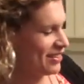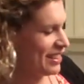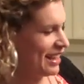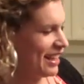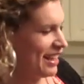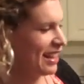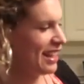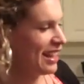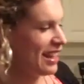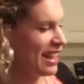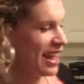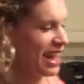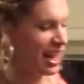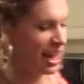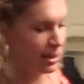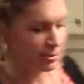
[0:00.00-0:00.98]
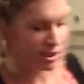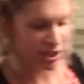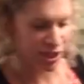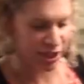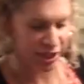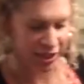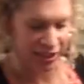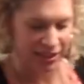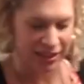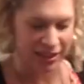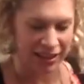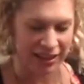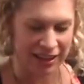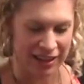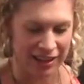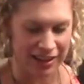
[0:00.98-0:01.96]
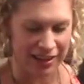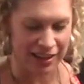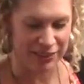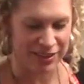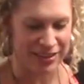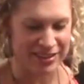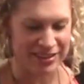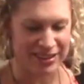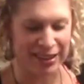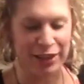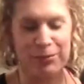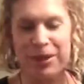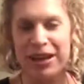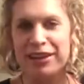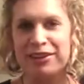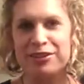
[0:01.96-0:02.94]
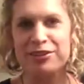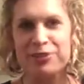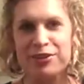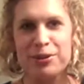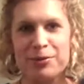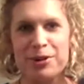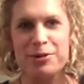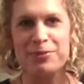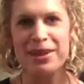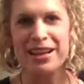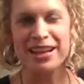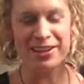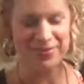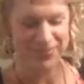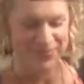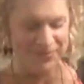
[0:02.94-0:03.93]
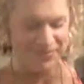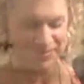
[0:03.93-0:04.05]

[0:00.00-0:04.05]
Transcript: Okay, and I'm just going to give this a little mix for about a minute.